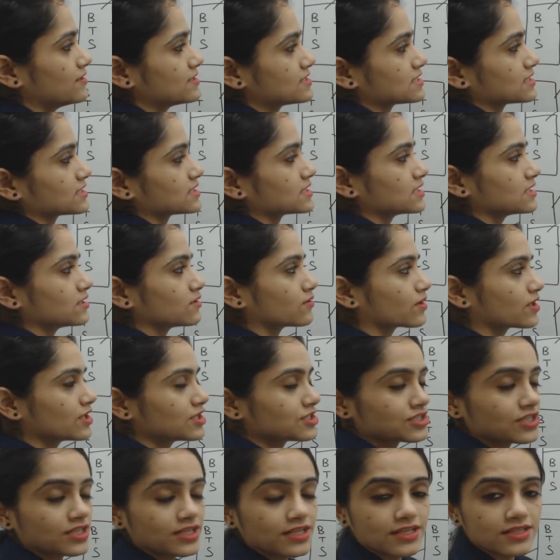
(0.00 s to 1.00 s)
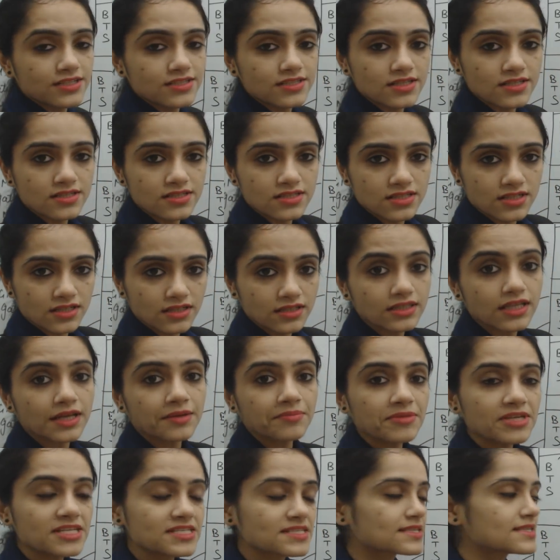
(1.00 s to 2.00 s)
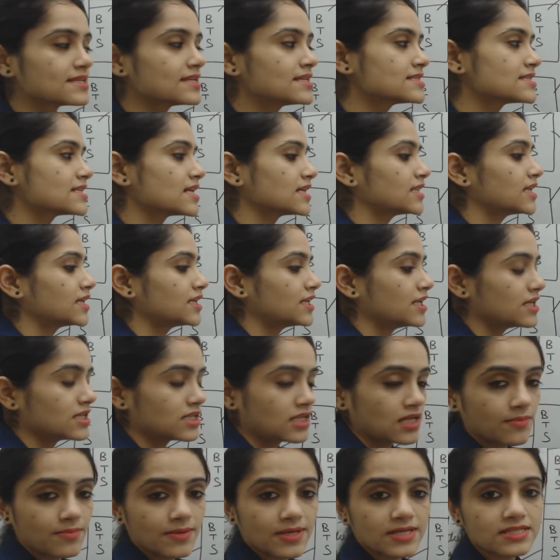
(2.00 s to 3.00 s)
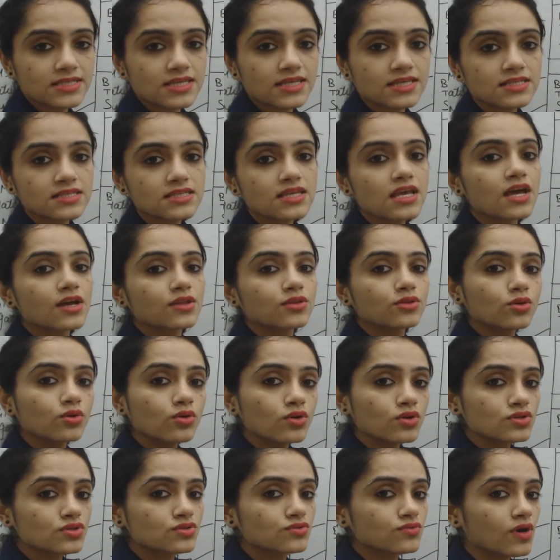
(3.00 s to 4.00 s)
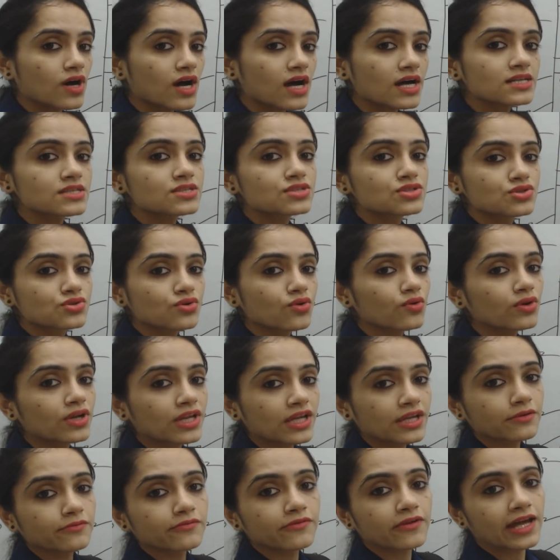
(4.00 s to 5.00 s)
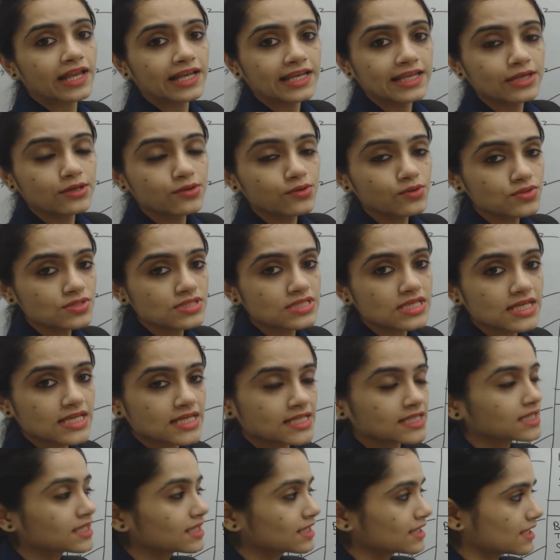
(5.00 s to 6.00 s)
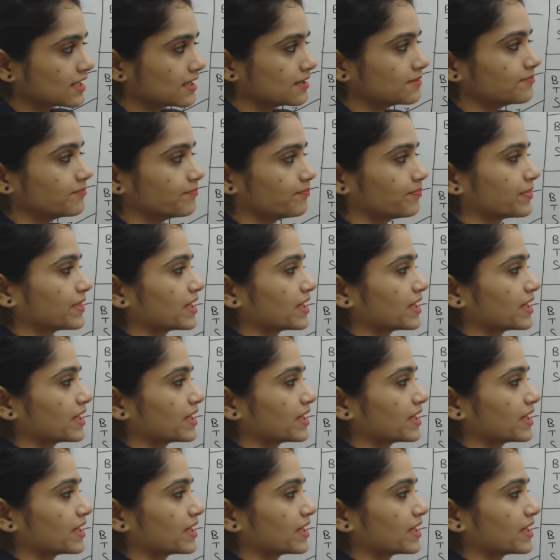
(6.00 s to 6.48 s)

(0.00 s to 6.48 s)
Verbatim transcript: visitor location register that means these are the databases those who are storing values in them